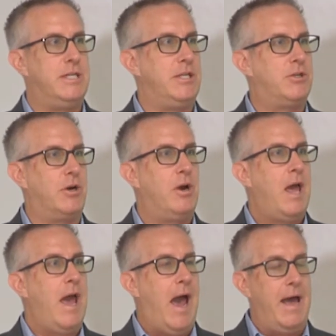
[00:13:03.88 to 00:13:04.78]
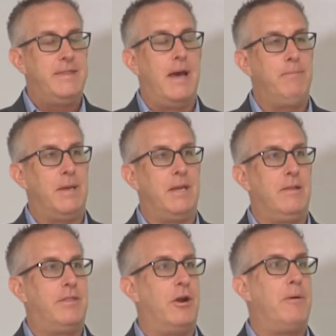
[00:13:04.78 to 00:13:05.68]
teacher, at that
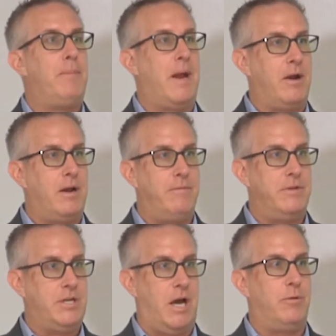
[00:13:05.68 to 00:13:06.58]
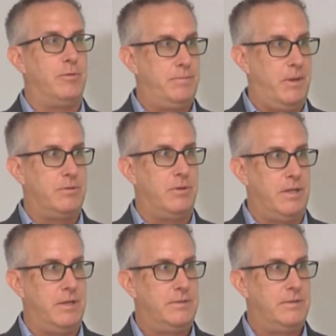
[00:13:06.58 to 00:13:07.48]
meeting, they're a parent of a child with special
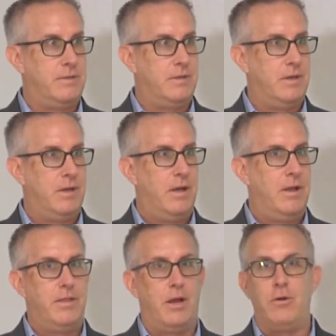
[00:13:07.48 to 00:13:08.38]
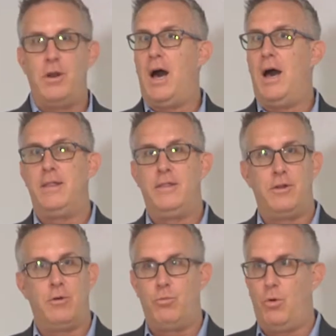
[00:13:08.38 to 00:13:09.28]
needs. Their
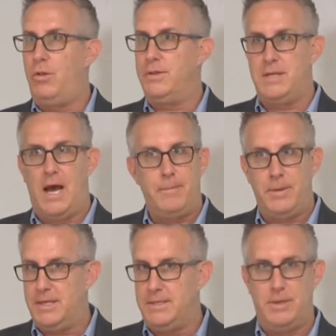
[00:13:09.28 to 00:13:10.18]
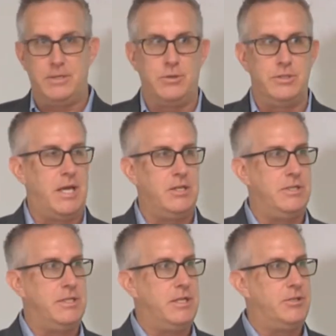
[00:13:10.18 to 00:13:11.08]
role is not being a special
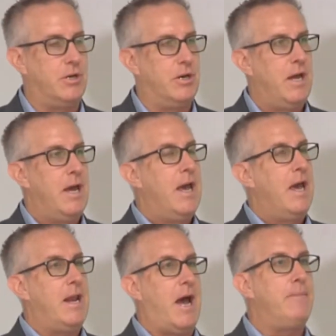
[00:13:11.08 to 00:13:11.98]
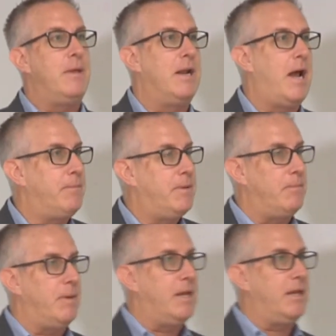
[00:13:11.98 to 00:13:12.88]
education teacher. And I've been in IEP
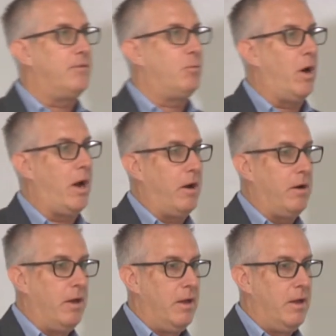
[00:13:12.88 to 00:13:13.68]
meetings where,